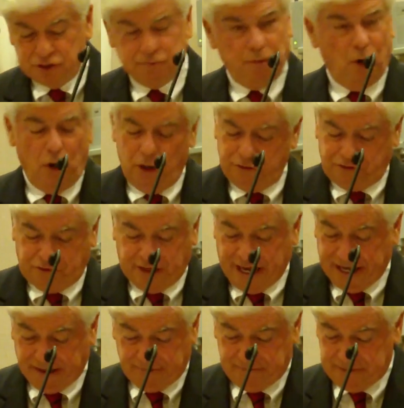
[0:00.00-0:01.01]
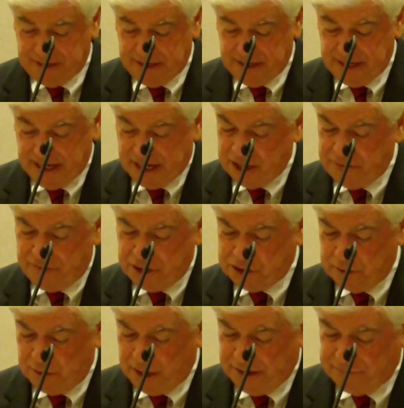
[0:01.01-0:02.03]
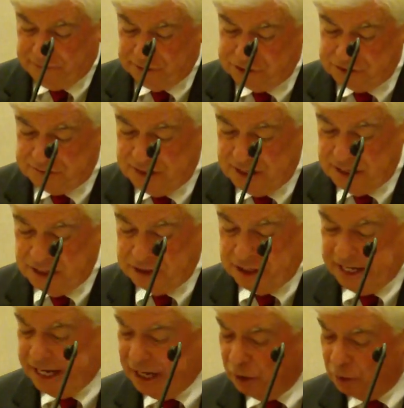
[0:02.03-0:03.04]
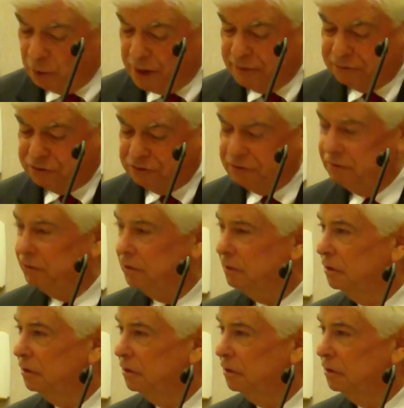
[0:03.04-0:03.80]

small scale, individual efforts to heal rifts